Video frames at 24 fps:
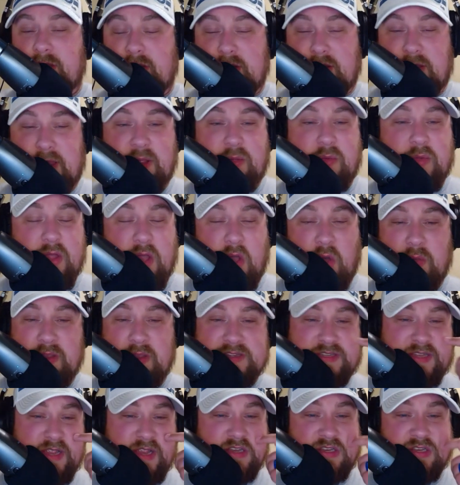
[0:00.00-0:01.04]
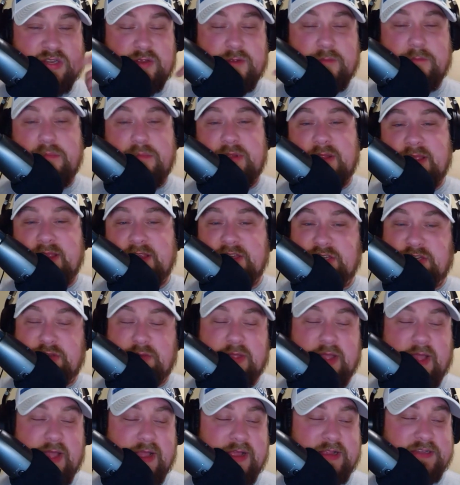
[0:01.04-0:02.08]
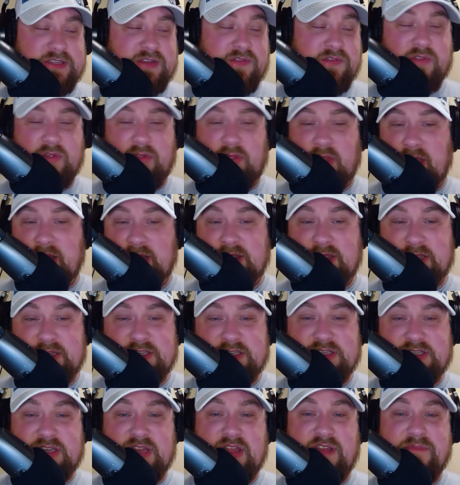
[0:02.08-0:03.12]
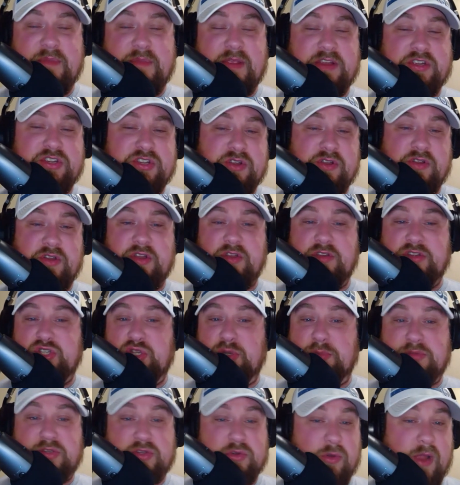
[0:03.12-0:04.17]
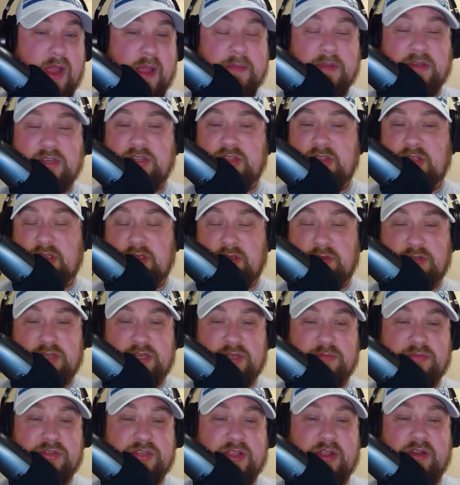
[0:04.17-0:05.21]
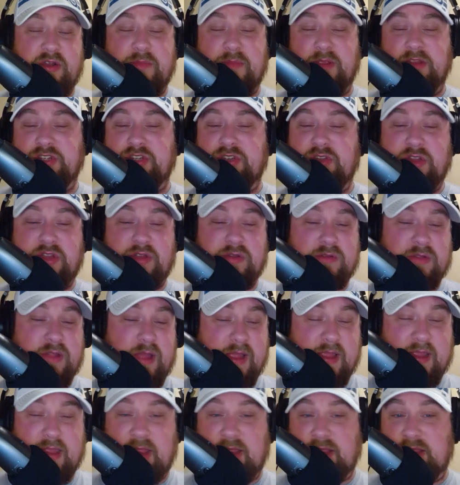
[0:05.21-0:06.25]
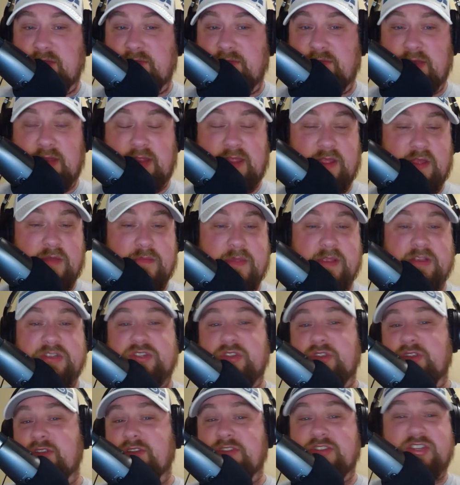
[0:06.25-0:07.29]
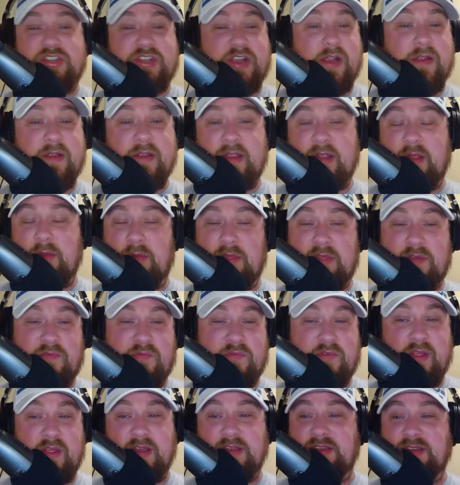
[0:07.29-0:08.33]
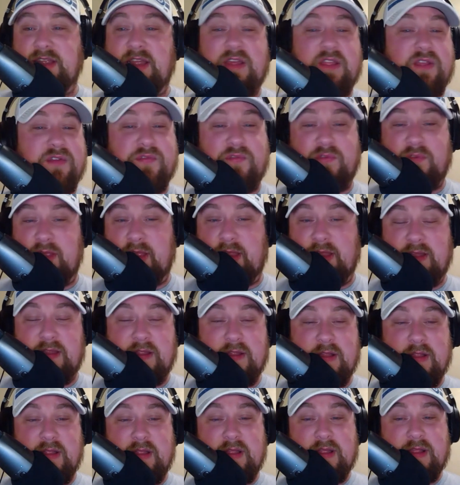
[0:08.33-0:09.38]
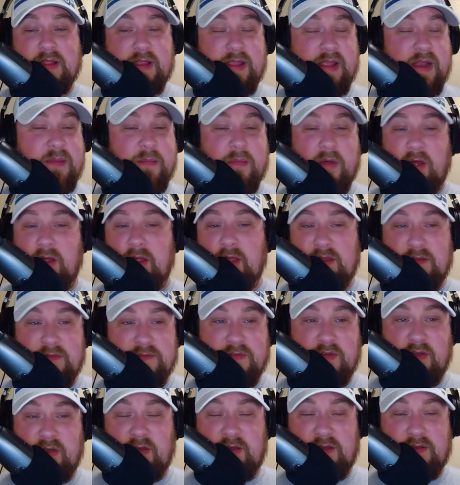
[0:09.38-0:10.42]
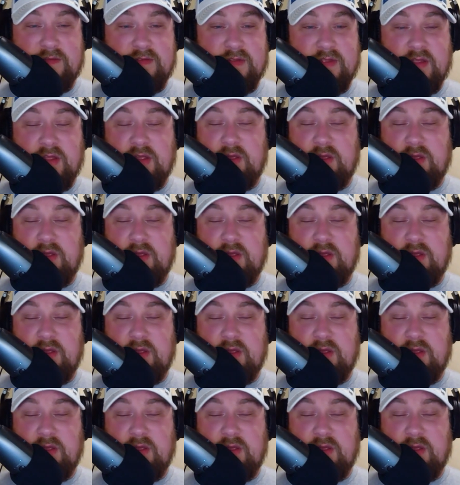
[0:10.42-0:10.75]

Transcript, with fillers: Like we always say, too, please, you guys, if you like this stuff, make sure you're subscribing to the YouTube channel. Make sure you're liking the video. Make sure you're sharing it with a friend. Tell a friend. Get them all involved.